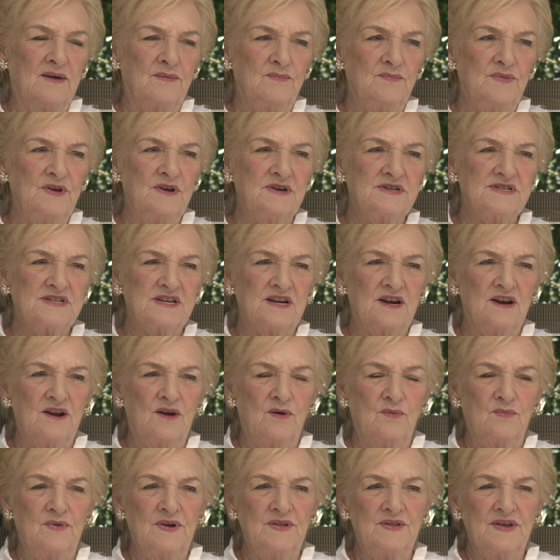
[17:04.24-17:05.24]
use it a
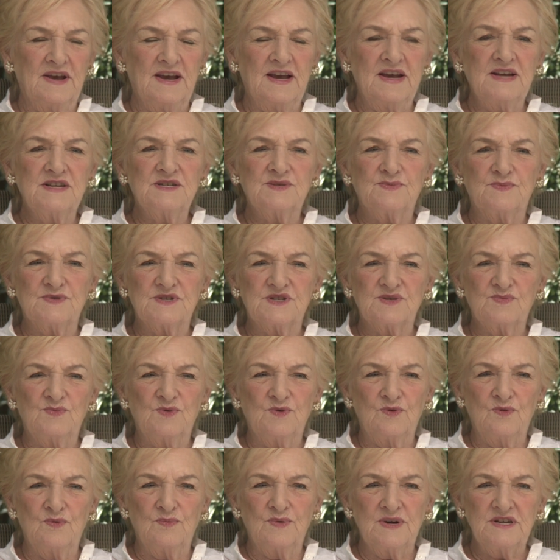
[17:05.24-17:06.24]
lot when the kids were
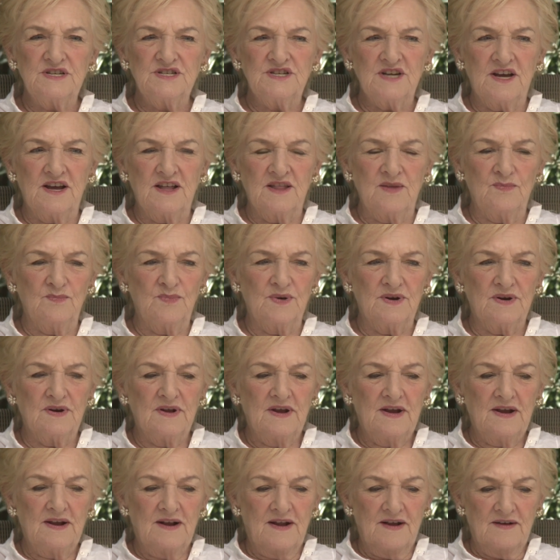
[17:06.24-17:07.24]
small. We'd show them, but
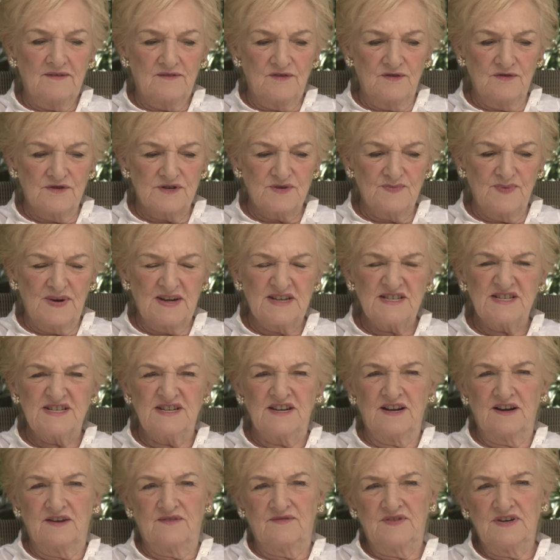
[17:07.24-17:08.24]
of course once
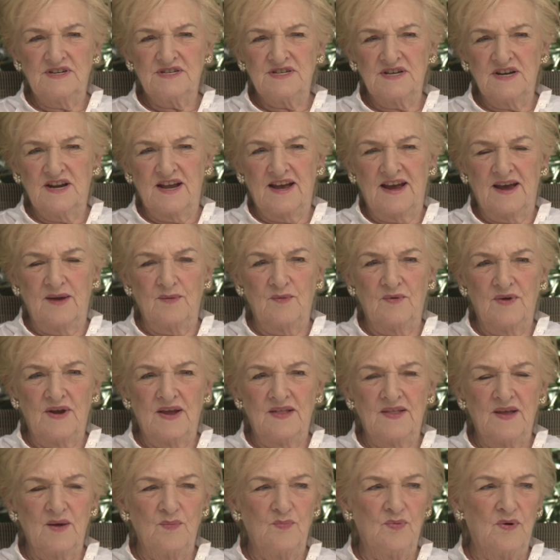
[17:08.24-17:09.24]
television came
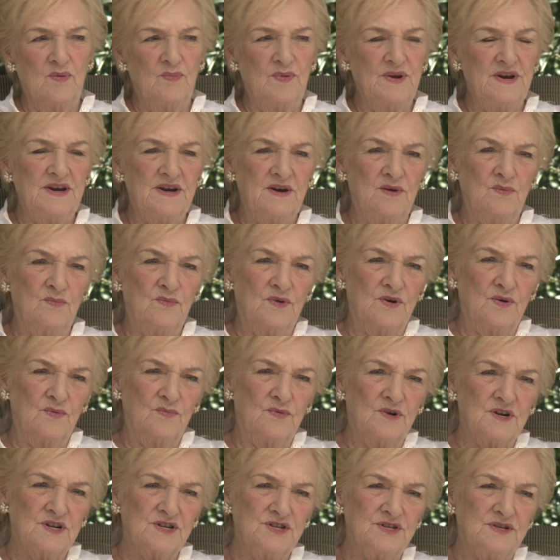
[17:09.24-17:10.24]
around, they probably didn't want to
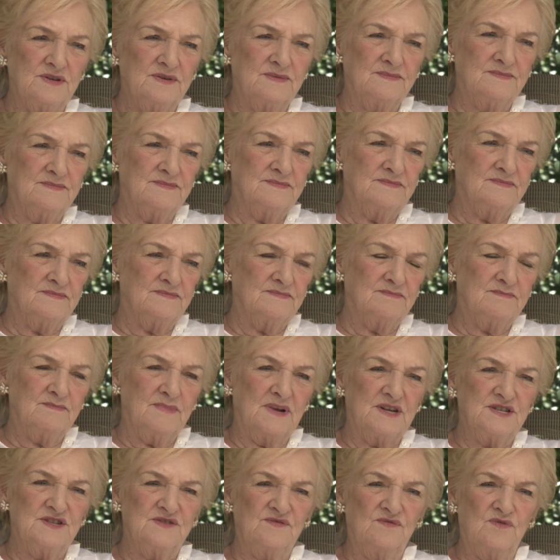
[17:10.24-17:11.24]
watch
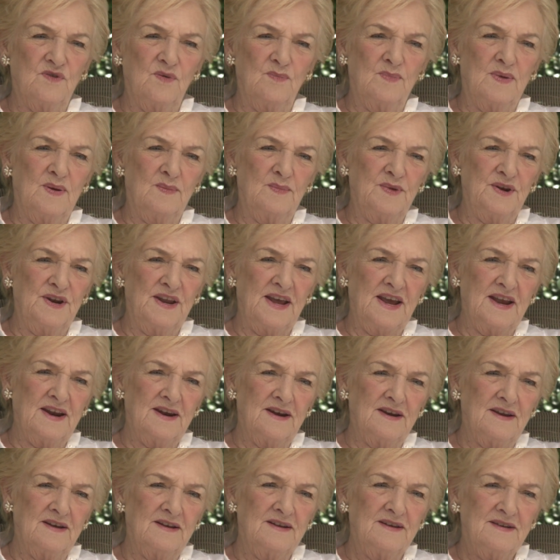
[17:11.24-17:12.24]
much of what Mum and Dad
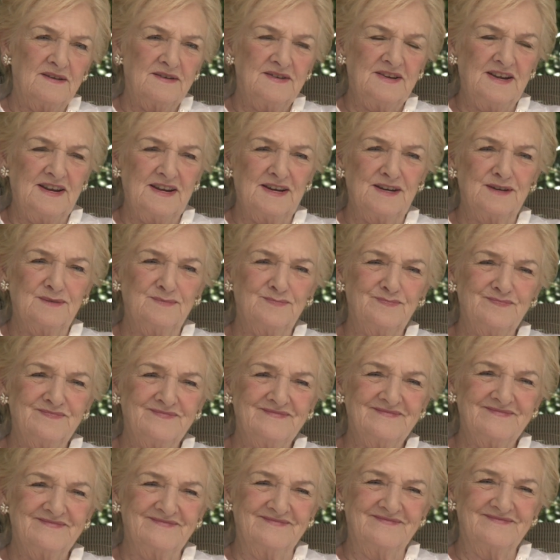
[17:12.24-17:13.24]
did.
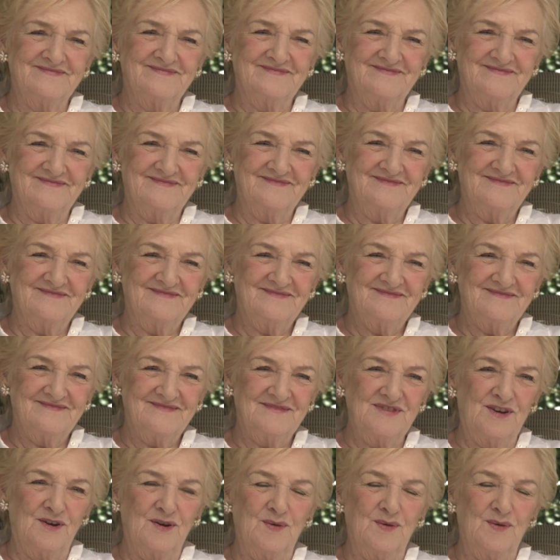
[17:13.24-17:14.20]
Not